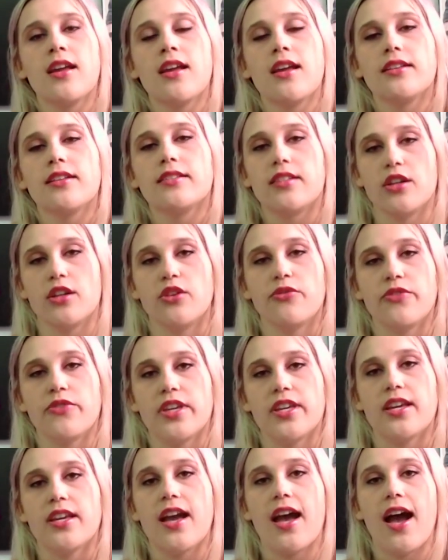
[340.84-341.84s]

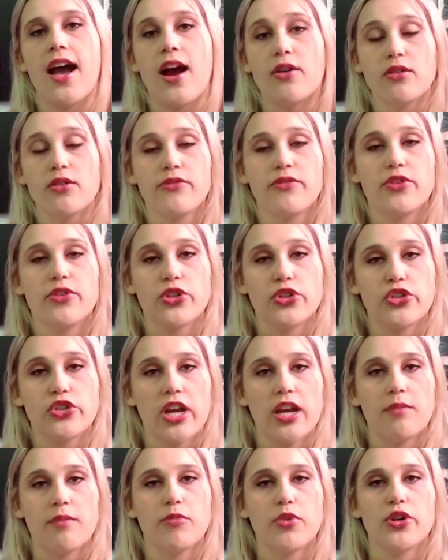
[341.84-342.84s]
Sylvie out of her
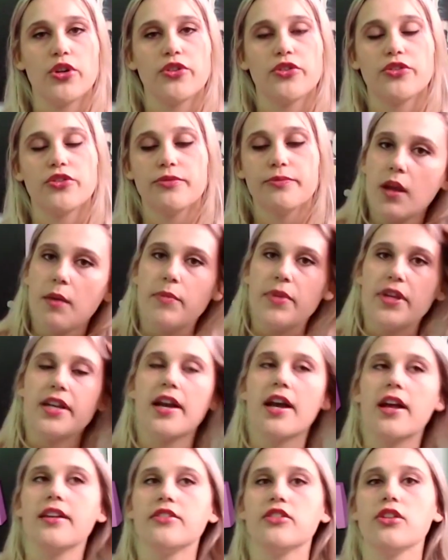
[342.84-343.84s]
chambers,
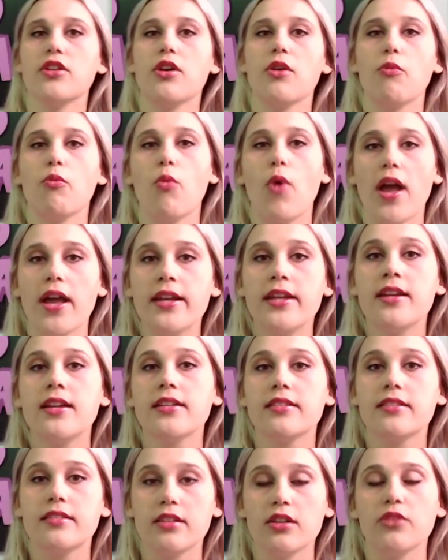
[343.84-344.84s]
because when
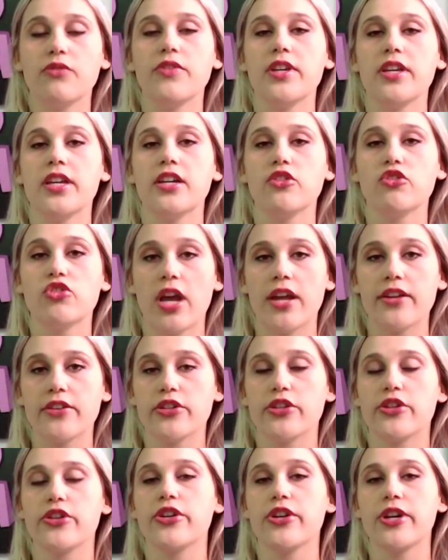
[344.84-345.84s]
Sylvie
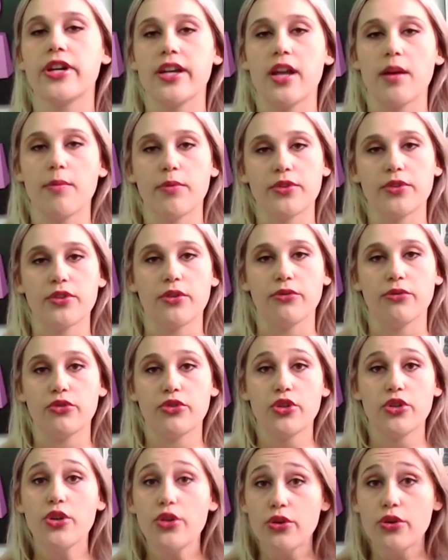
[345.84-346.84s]
enchanted her in episode
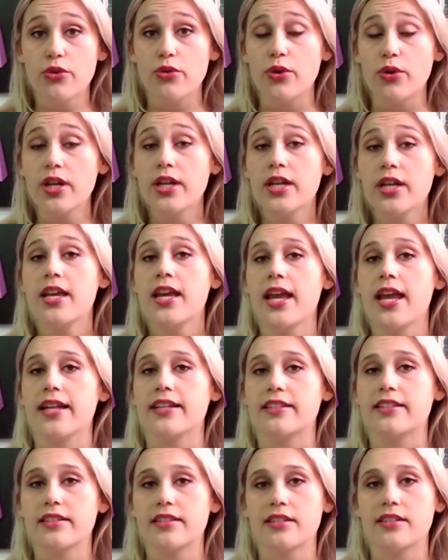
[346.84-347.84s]
2,
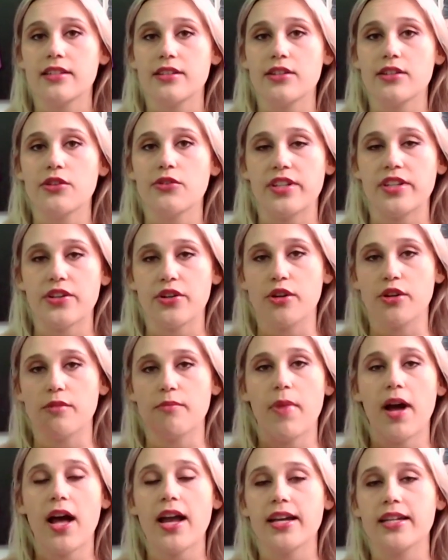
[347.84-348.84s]
it's still in her
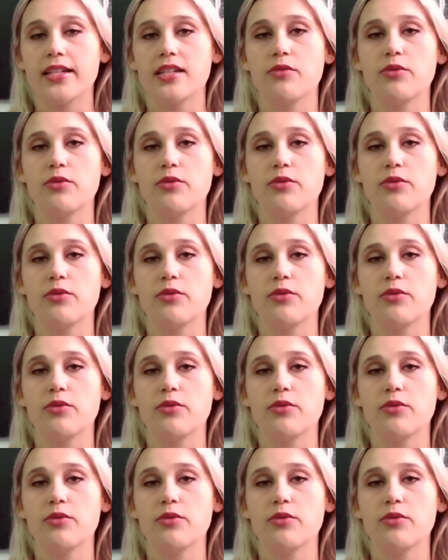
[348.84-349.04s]
mind.